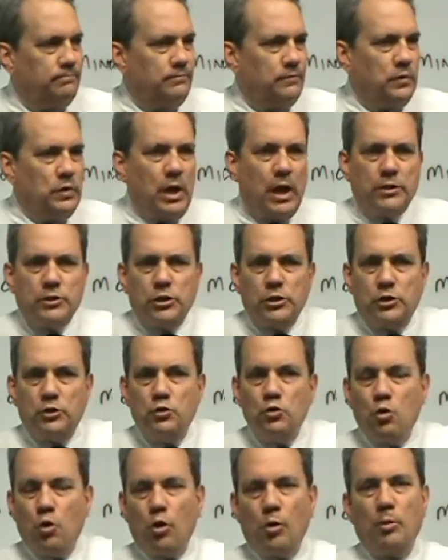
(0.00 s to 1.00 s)
Not just
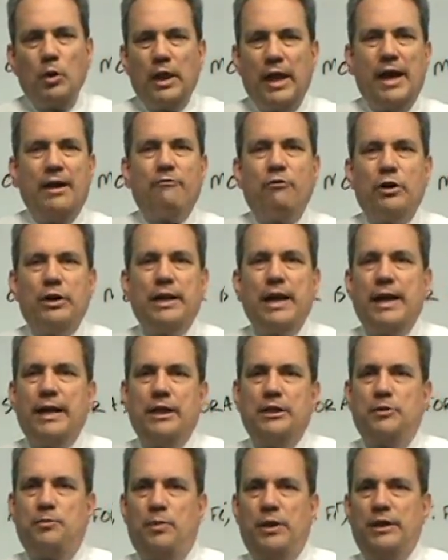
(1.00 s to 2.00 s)
normal everyday
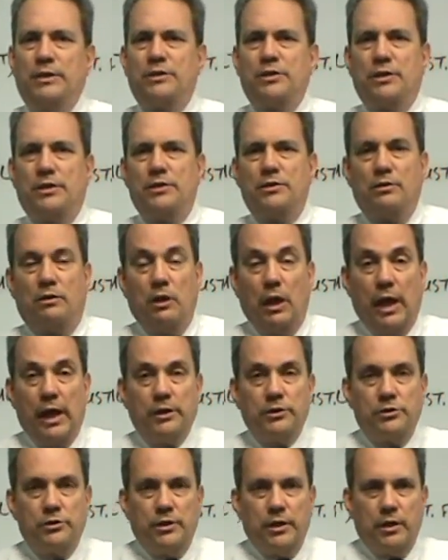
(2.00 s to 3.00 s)
expenses,
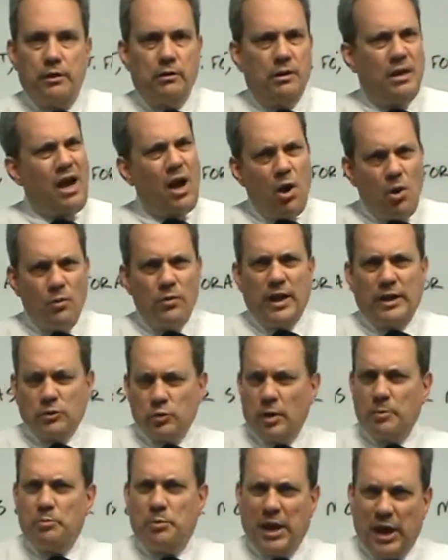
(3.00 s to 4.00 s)
lunch, dinner. No, that's
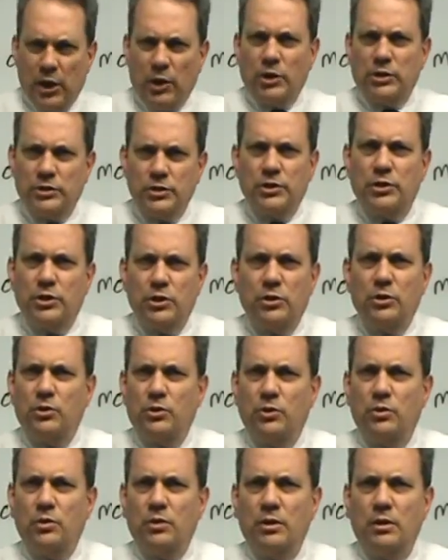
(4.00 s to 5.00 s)
what parents
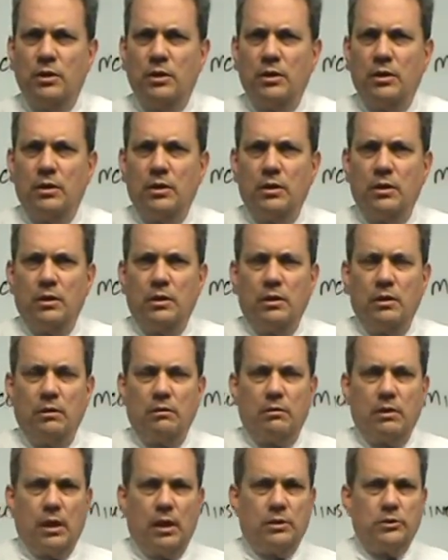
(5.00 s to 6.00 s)
do.
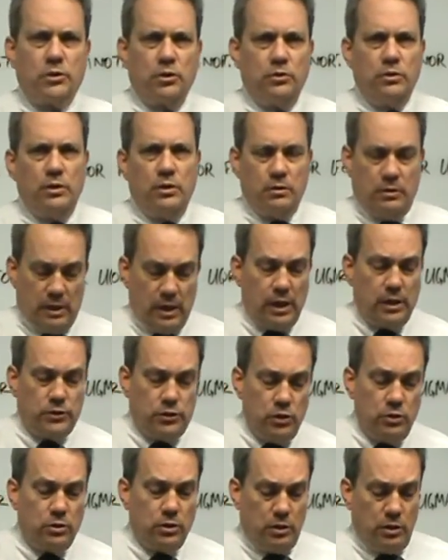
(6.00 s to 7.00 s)
Okay, so yes,
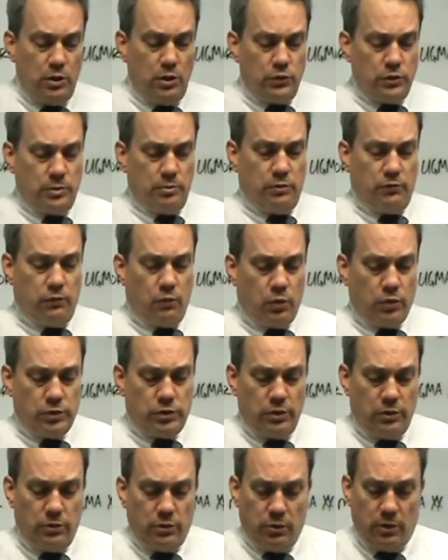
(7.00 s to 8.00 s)
you can use it before
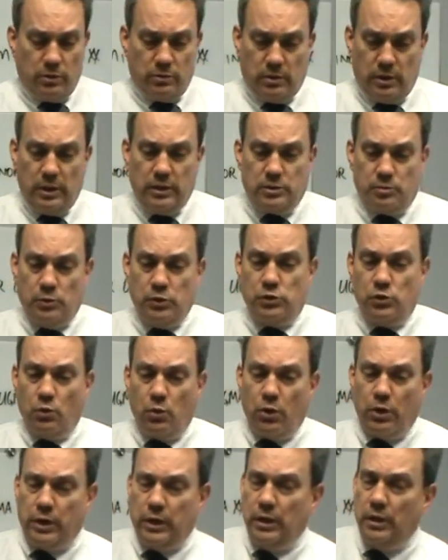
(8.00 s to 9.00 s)
Junior hits
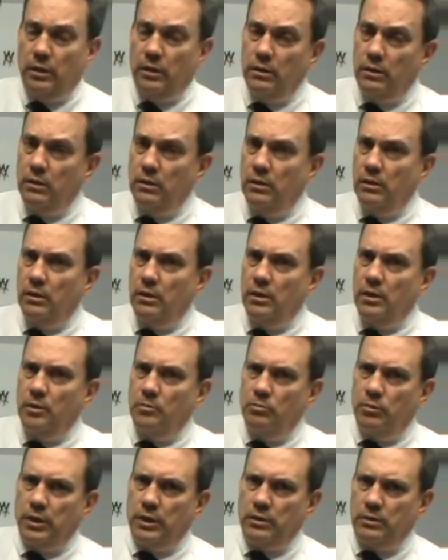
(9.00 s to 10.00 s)
majority.
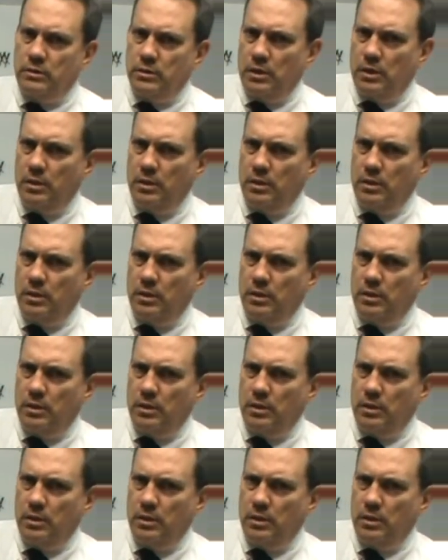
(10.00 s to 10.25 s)
But